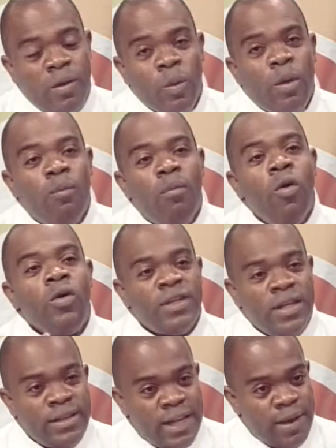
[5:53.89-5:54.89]
well, most
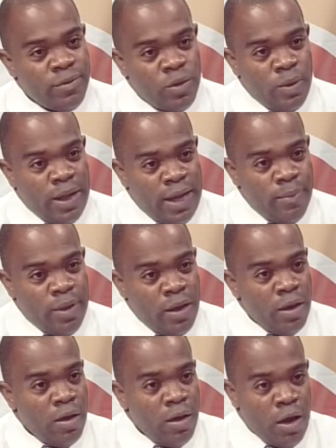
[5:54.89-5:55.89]
of the times you will hear me
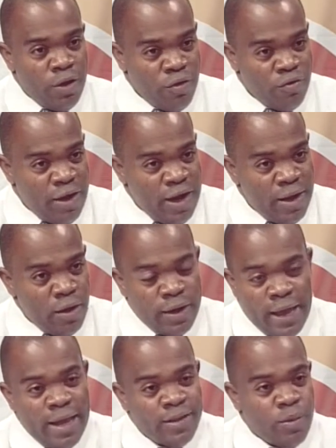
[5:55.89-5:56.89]
on the radio, on
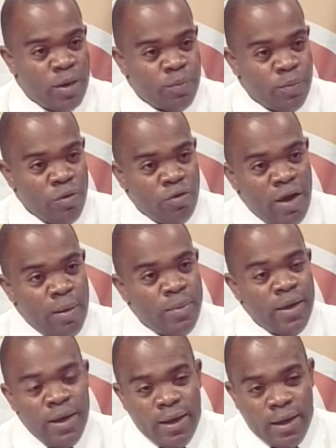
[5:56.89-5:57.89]
the SOS program.
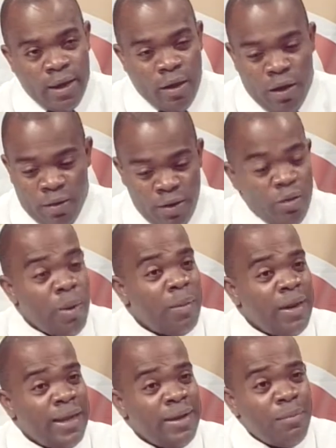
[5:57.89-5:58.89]
You remember
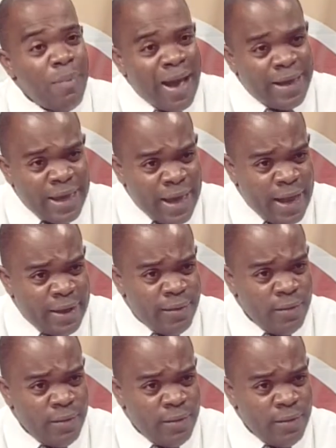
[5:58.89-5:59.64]
in the backyard,